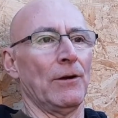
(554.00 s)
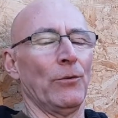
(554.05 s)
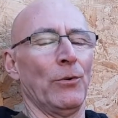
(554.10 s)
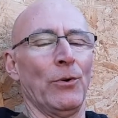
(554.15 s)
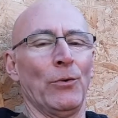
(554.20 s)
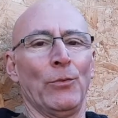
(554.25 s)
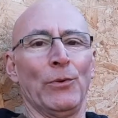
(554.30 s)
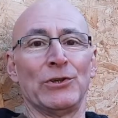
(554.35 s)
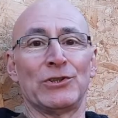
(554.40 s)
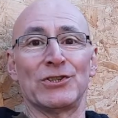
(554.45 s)

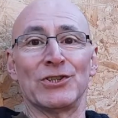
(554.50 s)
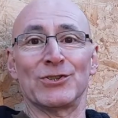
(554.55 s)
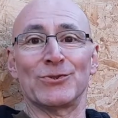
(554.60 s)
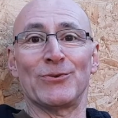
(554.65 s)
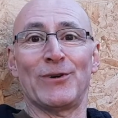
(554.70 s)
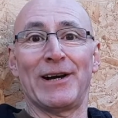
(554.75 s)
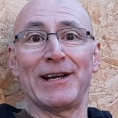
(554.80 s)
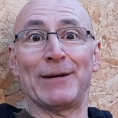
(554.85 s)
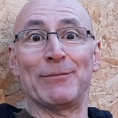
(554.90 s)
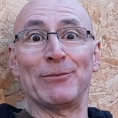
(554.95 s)
which is
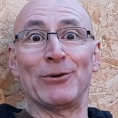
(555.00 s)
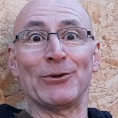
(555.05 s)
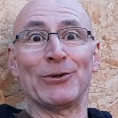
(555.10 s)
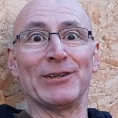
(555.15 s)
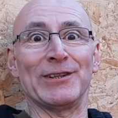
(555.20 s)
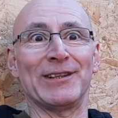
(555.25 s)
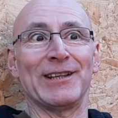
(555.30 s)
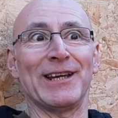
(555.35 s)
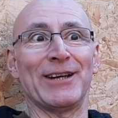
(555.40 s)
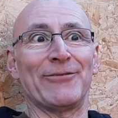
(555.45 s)
why I'm
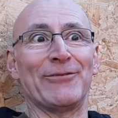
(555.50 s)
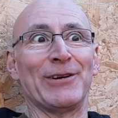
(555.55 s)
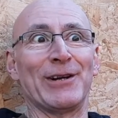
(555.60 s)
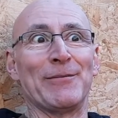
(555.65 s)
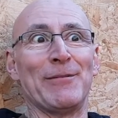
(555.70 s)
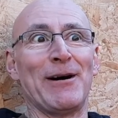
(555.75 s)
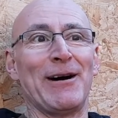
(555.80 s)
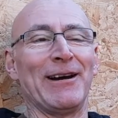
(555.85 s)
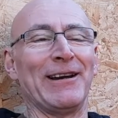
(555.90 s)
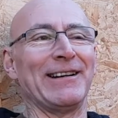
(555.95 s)
looking to get rid of
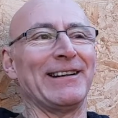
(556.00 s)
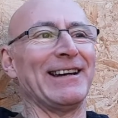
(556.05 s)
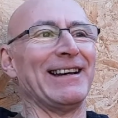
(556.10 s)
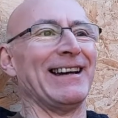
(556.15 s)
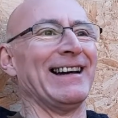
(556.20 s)
mine